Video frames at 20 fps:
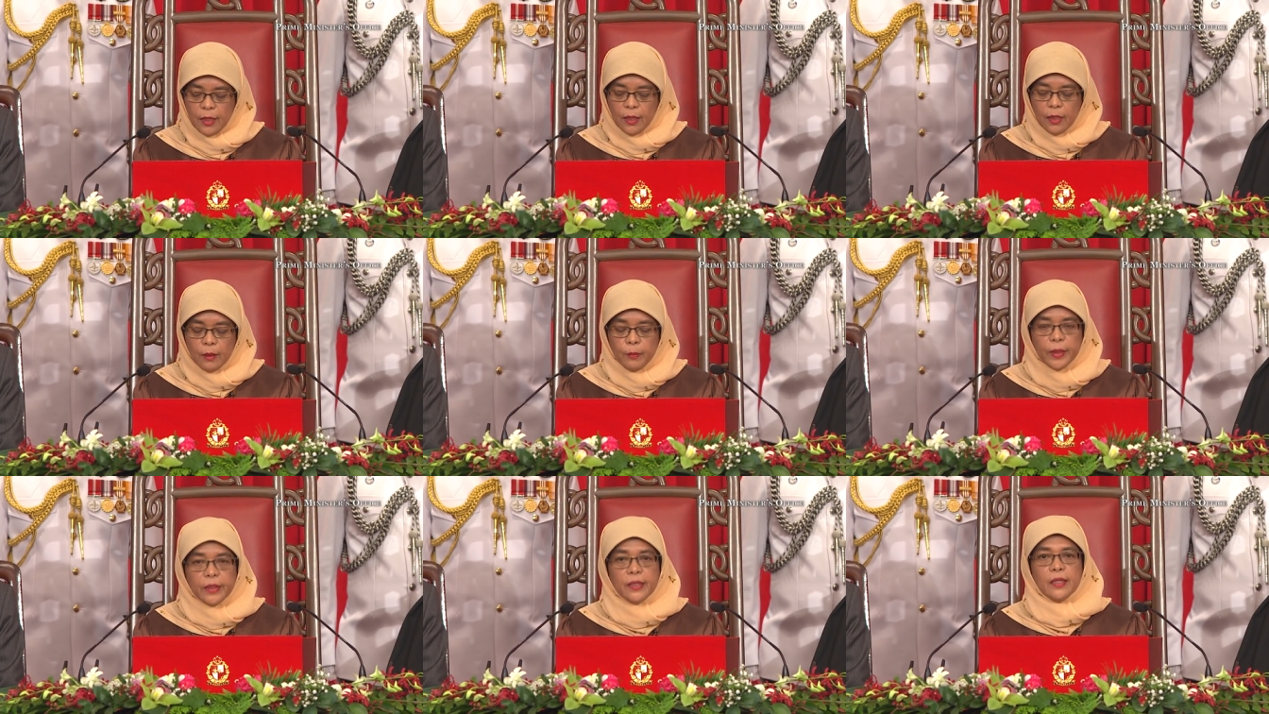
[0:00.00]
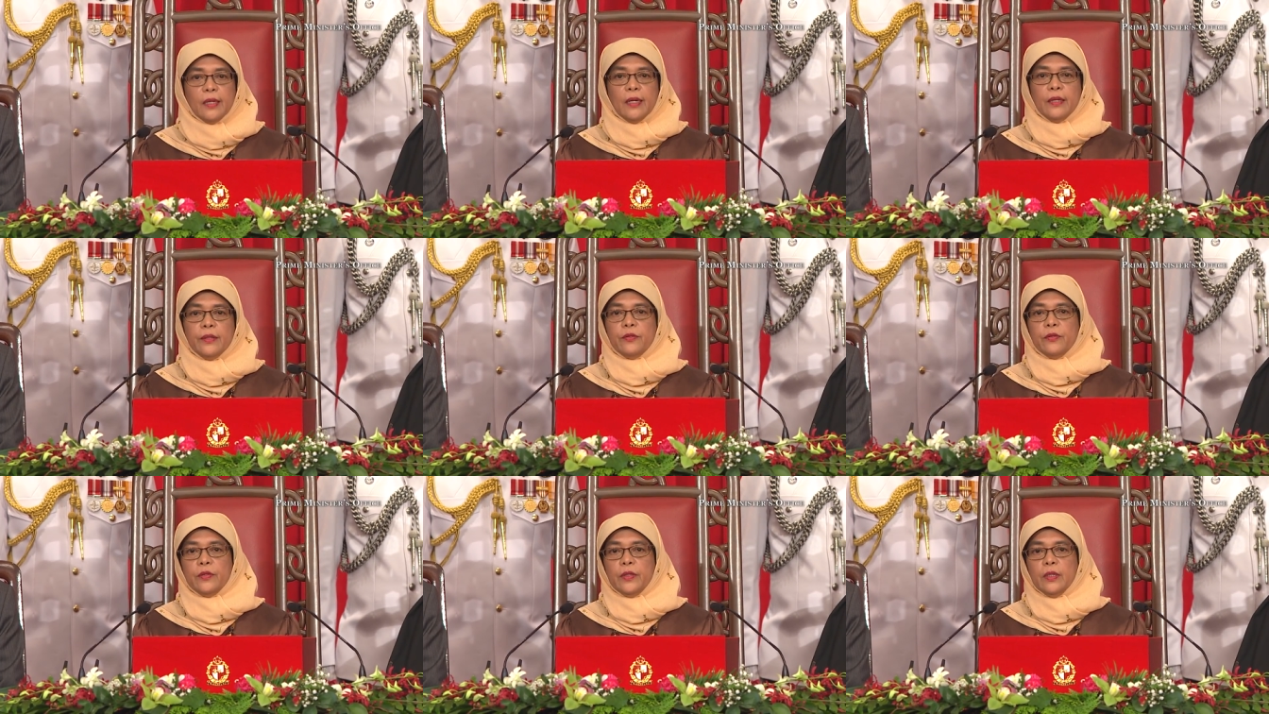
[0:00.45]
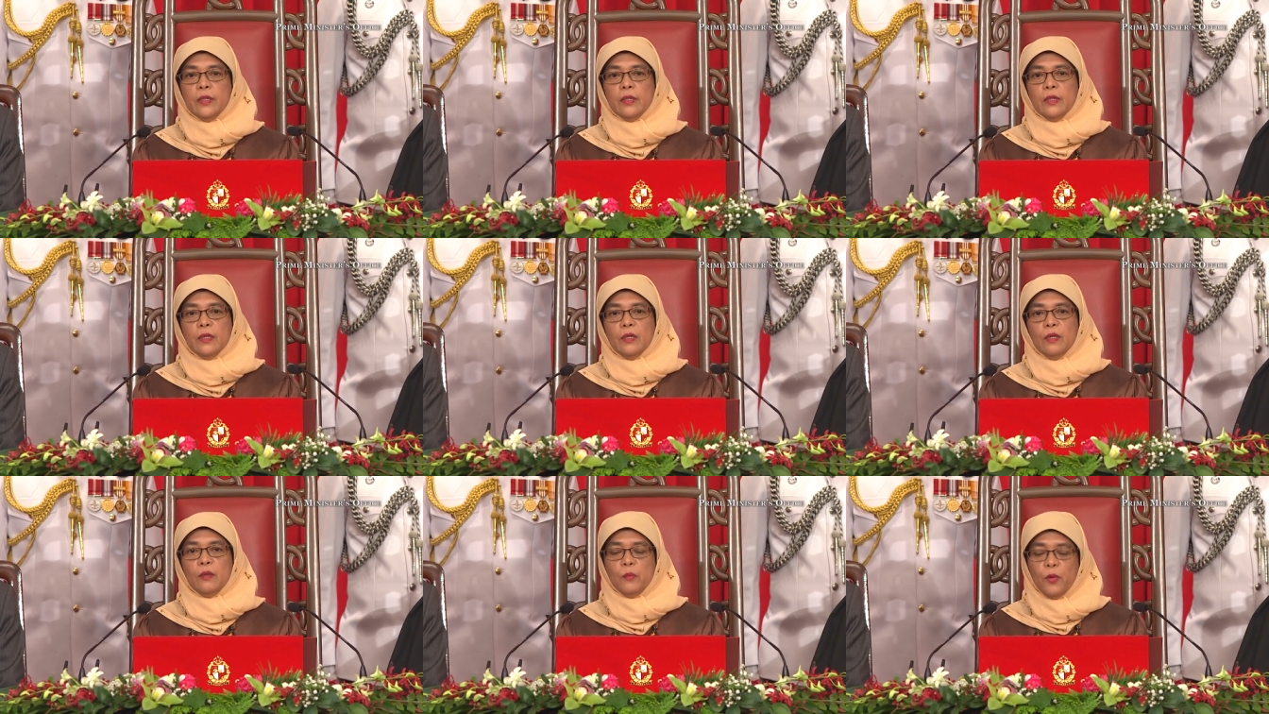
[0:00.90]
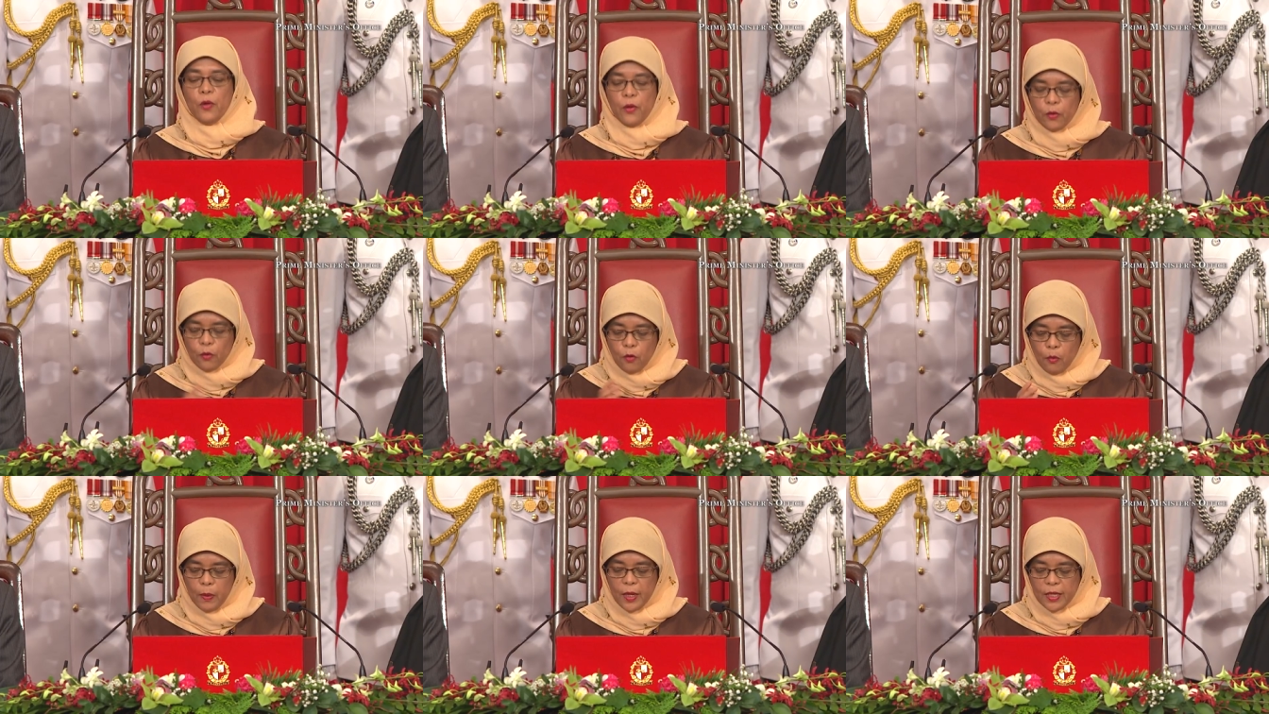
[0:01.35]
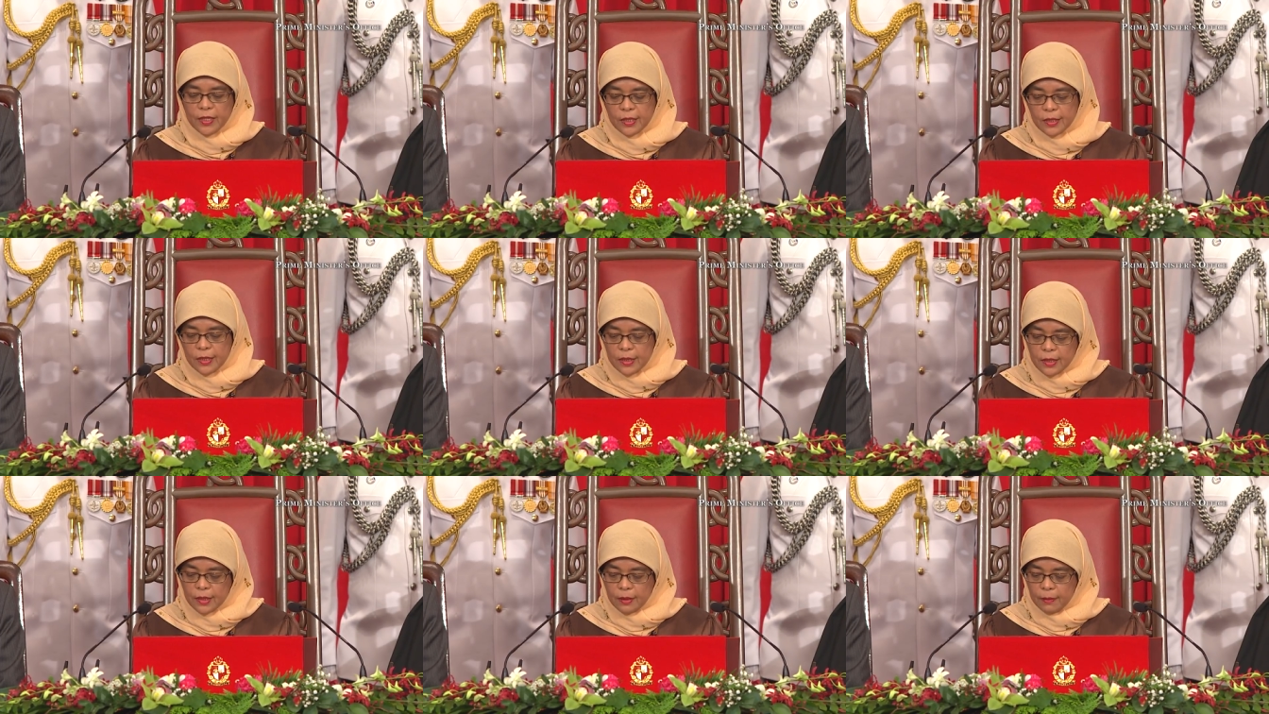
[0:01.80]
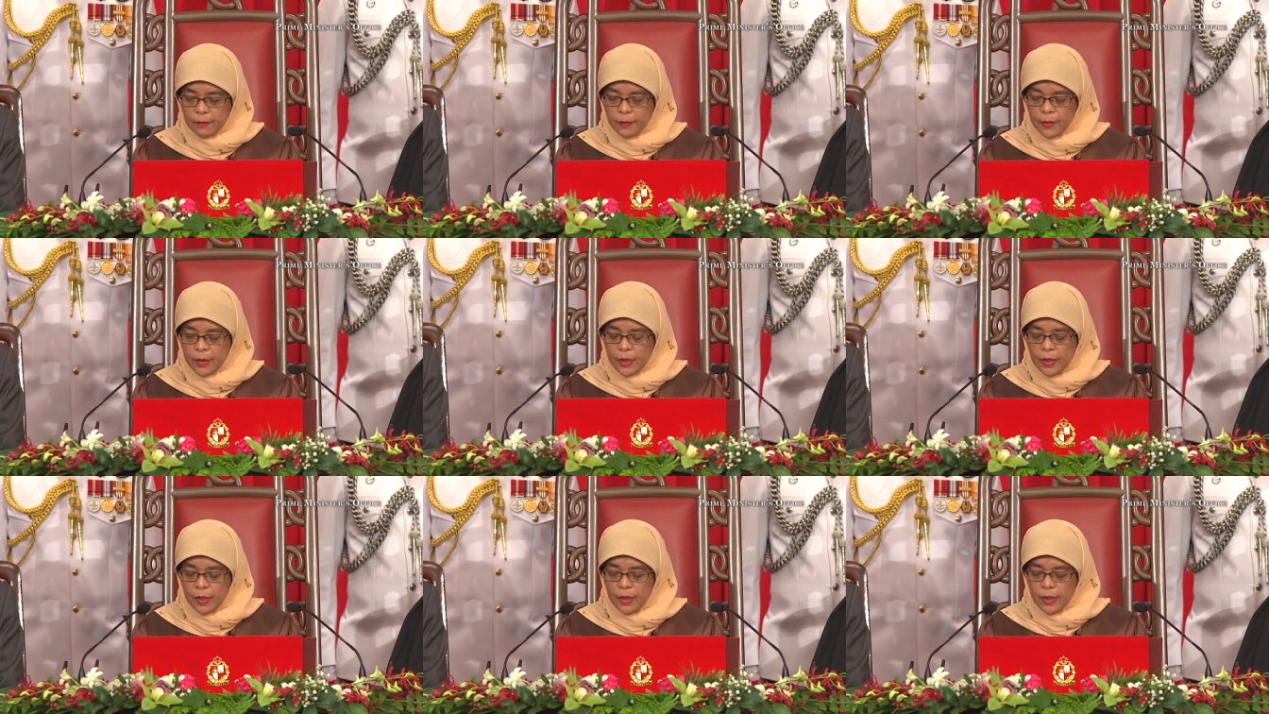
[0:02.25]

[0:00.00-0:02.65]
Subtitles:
a better country, a more robust system,